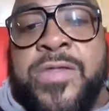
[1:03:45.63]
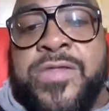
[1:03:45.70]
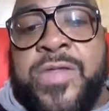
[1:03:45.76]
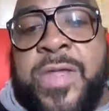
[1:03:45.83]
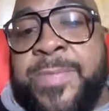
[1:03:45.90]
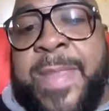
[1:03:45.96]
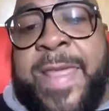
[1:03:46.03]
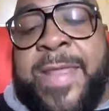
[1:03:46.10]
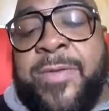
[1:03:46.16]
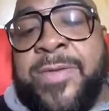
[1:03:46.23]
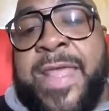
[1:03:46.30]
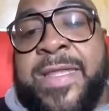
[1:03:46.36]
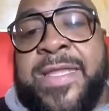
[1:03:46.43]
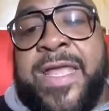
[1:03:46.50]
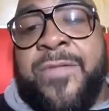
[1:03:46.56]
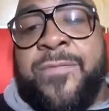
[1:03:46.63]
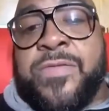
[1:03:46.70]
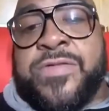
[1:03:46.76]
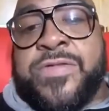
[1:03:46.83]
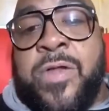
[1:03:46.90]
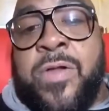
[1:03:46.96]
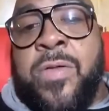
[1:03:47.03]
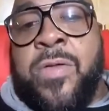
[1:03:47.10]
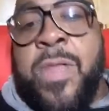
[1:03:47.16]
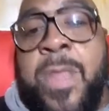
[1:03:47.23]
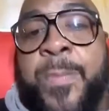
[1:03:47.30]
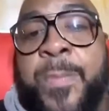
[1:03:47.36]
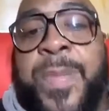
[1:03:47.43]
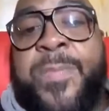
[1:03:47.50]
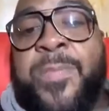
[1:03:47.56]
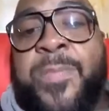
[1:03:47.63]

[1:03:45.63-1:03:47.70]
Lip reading: I'm not on that level. So people